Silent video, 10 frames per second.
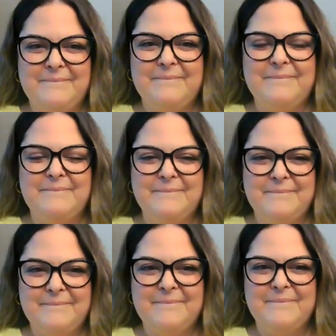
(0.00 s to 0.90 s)

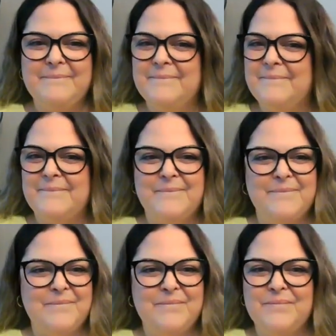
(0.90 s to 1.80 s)

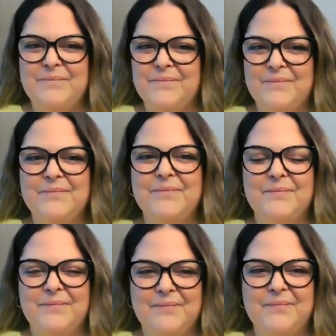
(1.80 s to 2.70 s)

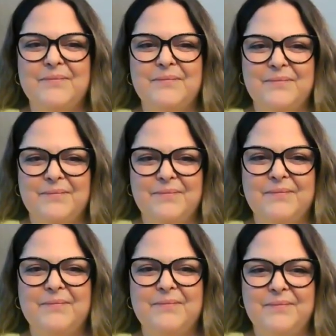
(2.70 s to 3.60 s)

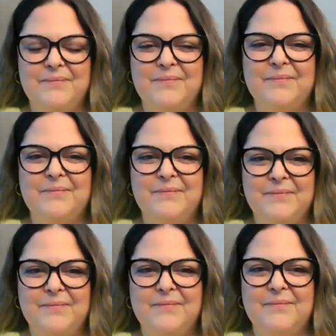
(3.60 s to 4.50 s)

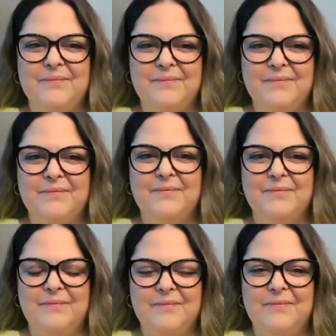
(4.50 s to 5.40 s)

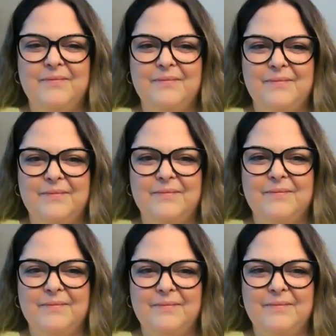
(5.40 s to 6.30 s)

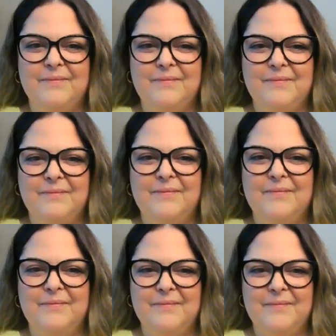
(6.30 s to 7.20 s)

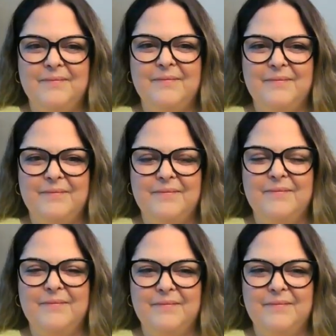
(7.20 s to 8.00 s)
(not speaking)